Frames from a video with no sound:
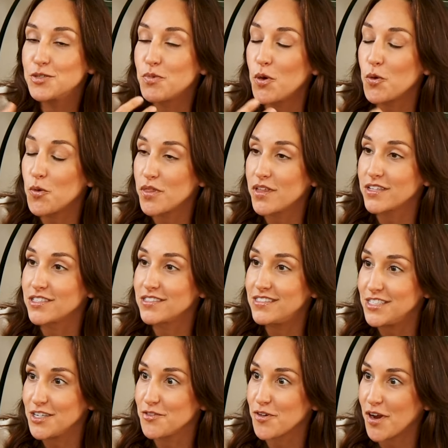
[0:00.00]
spoke with a
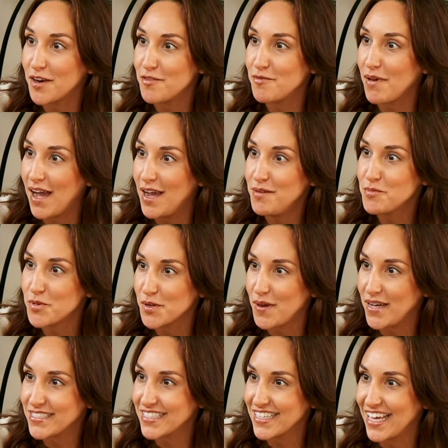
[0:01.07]
dear friend of mine, Brie
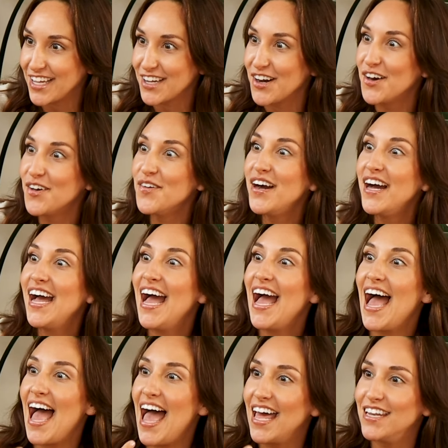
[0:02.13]
Wasilenko,
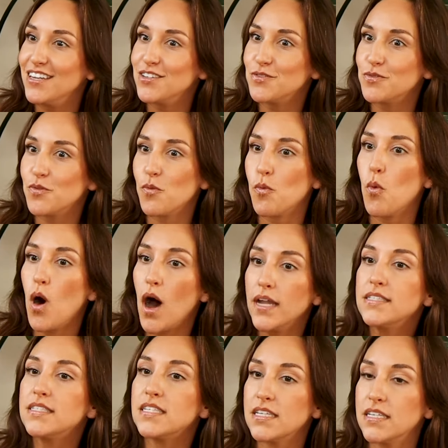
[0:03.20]
and
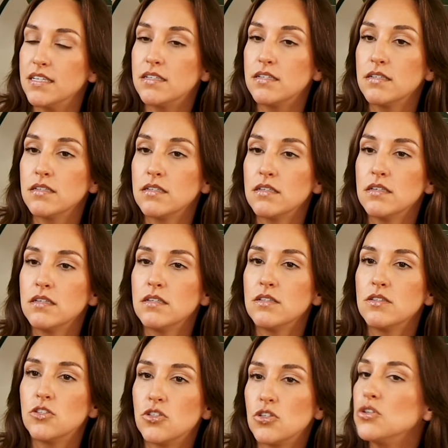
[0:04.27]
wanted
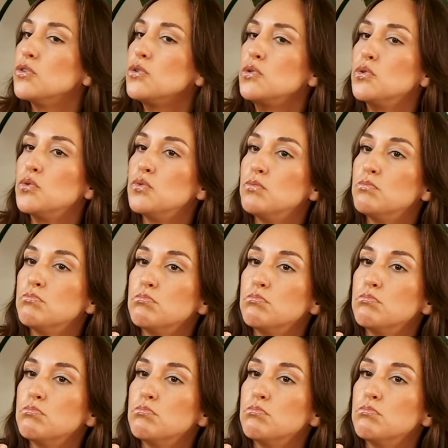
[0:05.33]
to